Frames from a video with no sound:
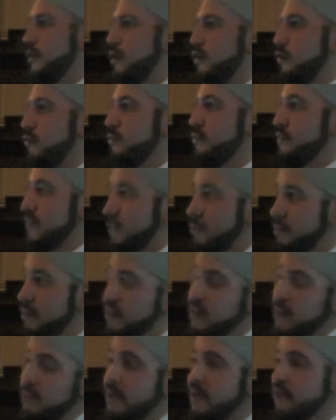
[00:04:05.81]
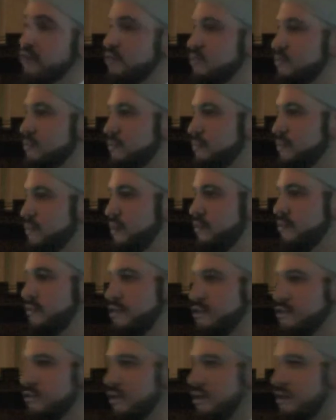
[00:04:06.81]
Almost like basically a pension,
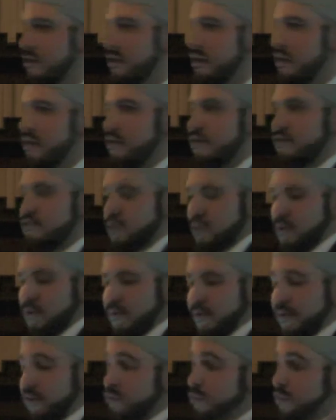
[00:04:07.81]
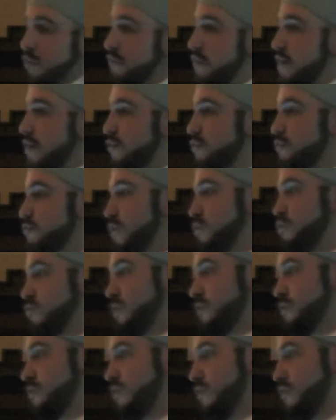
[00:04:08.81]
essentially. So this was 1,400
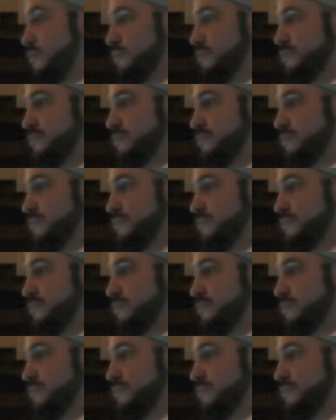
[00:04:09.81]
years ago